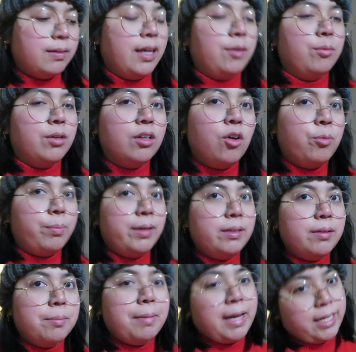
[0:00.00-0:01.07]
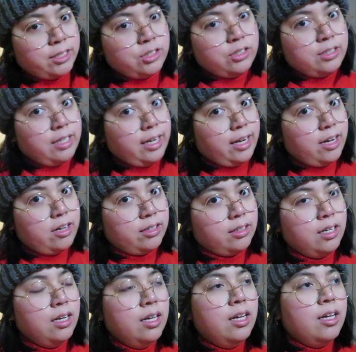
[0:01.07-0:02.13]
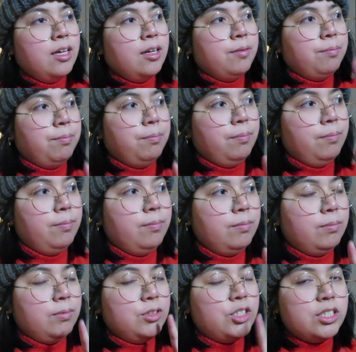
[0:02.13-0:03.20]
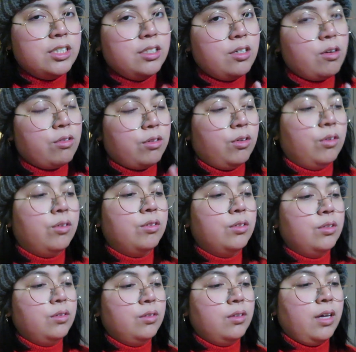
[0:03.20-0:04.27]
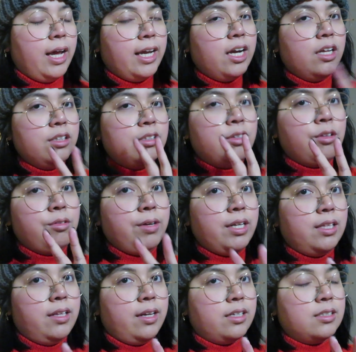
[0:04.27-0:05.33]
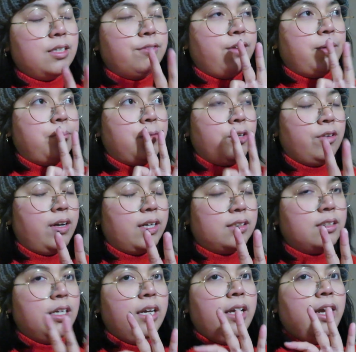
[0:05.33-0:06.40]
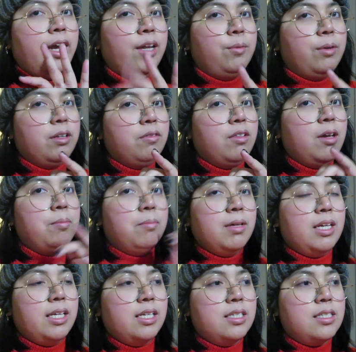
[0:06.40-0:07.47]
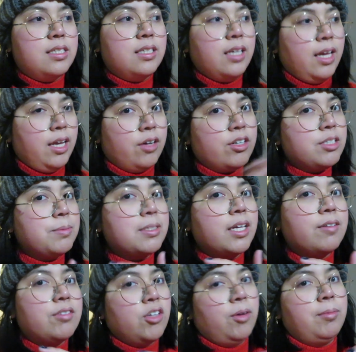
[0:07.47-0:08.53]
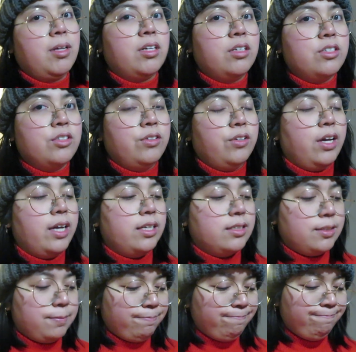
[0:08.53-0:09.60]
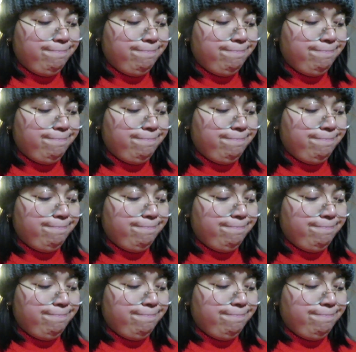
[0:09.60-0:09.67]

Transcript: And we'll open the packages that I got. Just a note though, I got 3 things if I'm correct. And one of them is a Christmas gift, so I'm not gonna show you guys.